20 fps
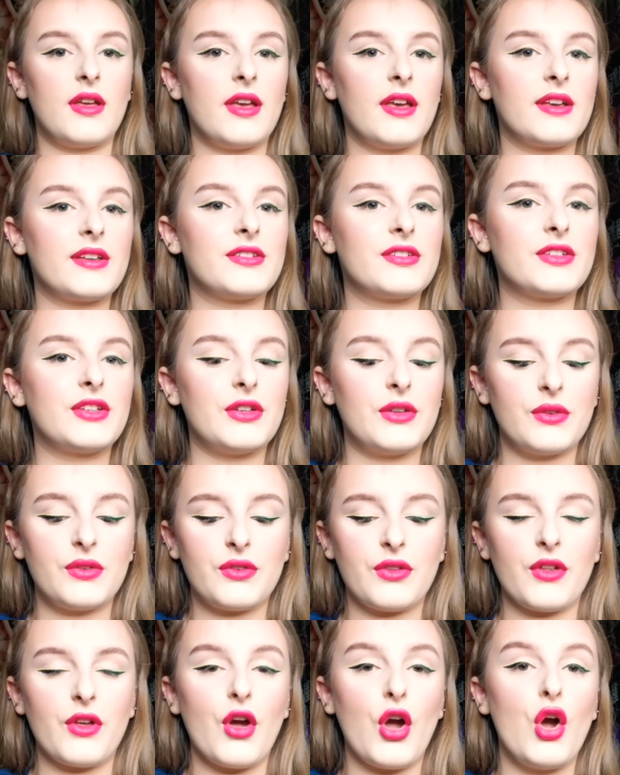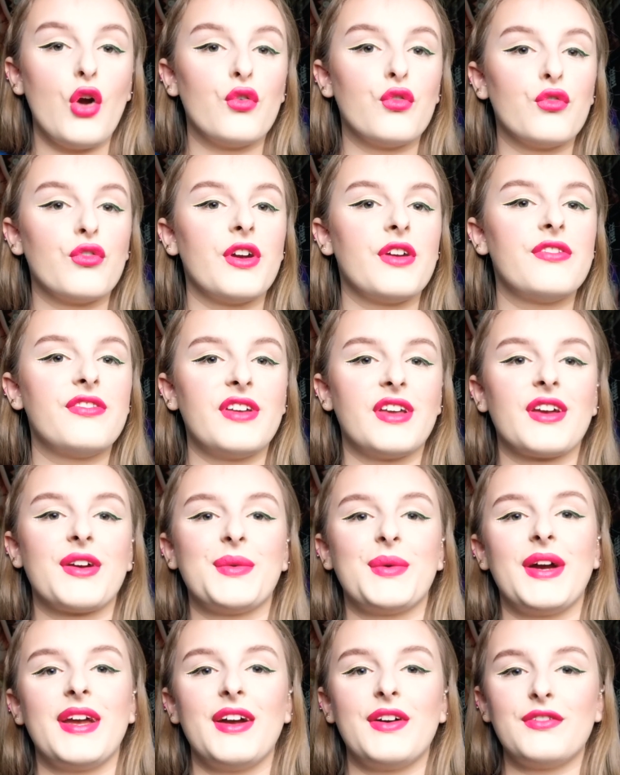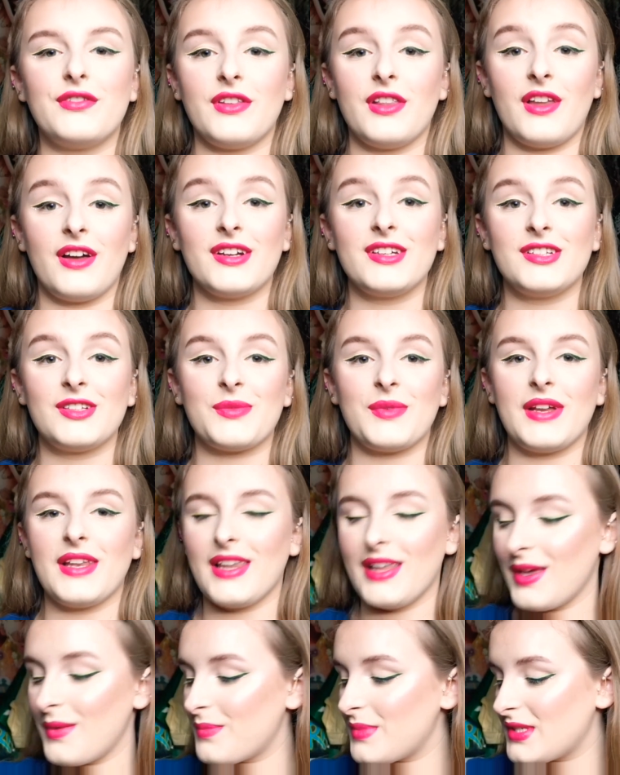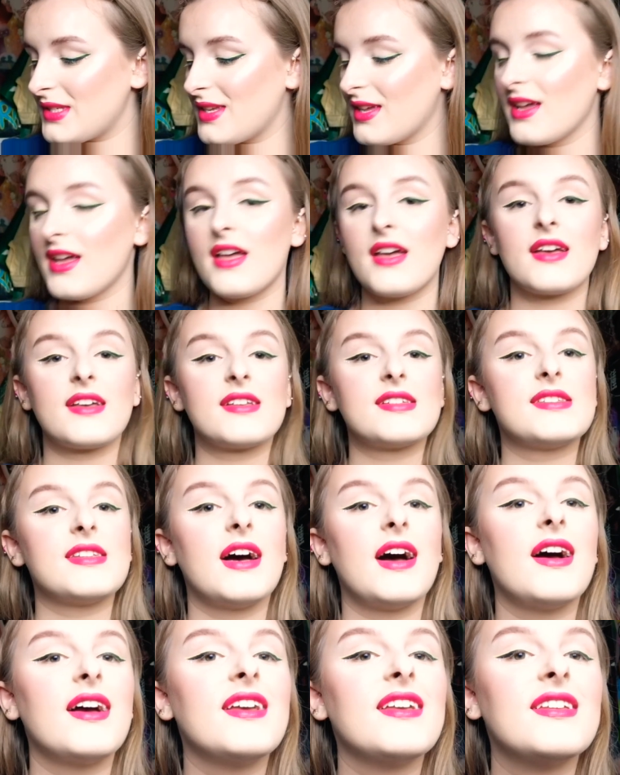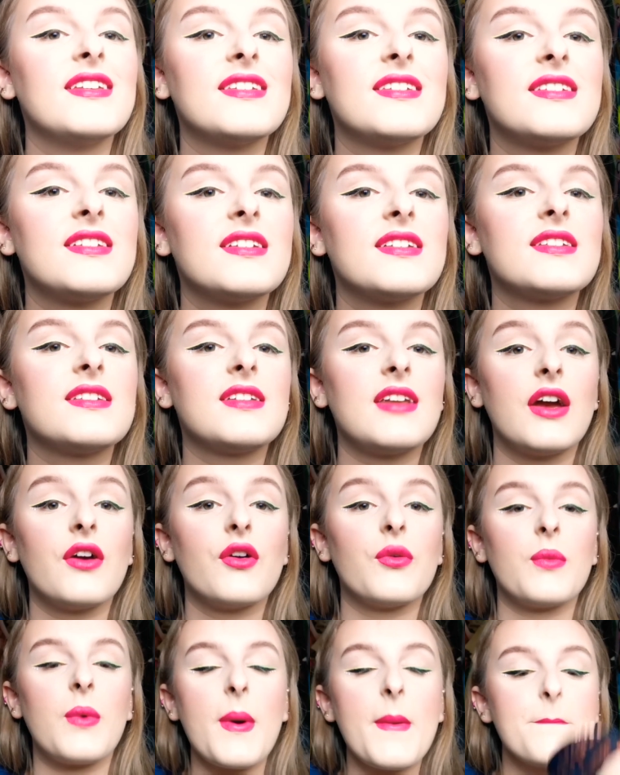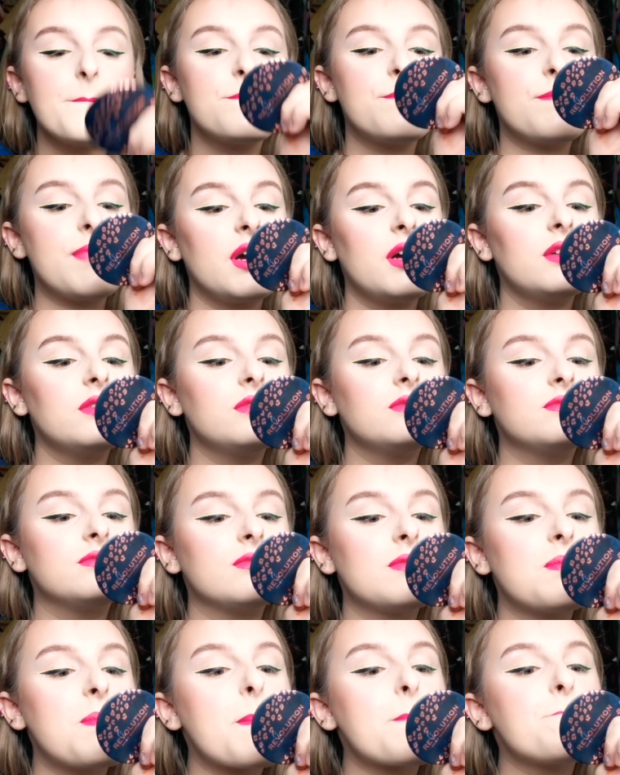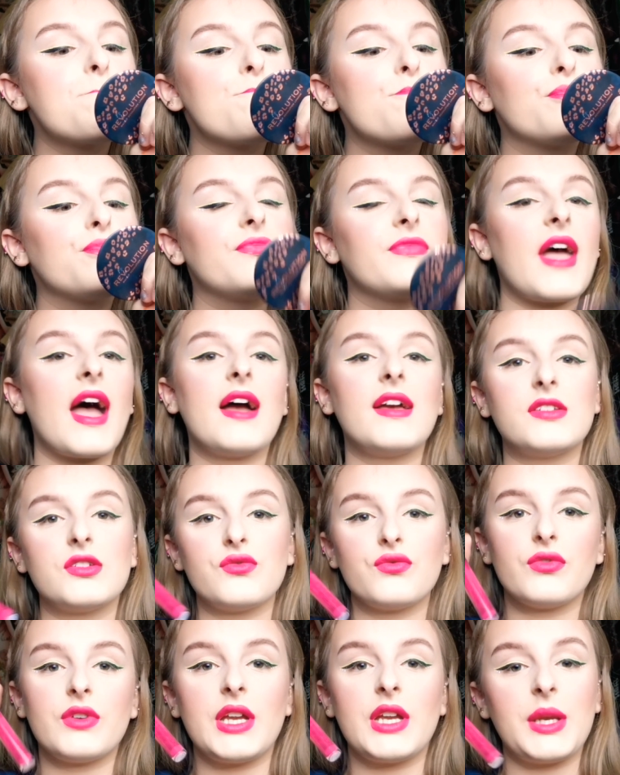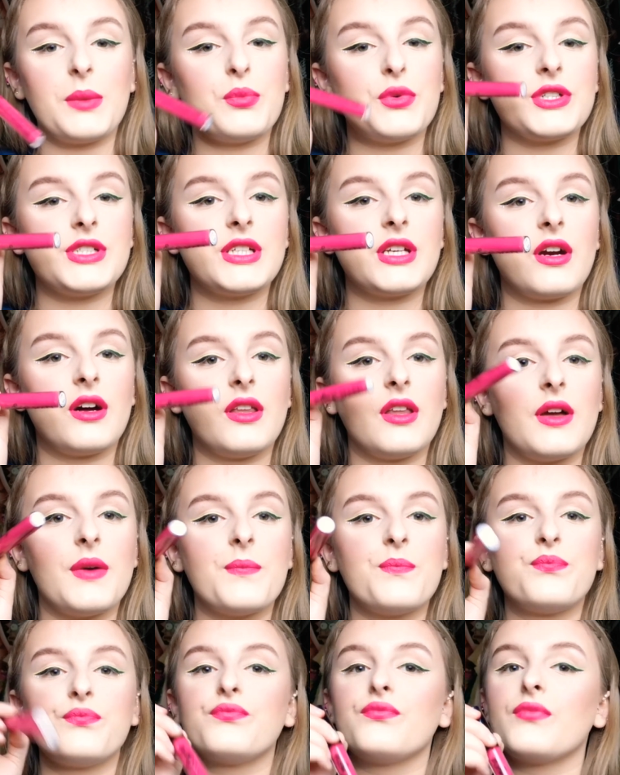Excuse the horrific way I've lined my lips, because that is just terrible. But that is a really pretty colour.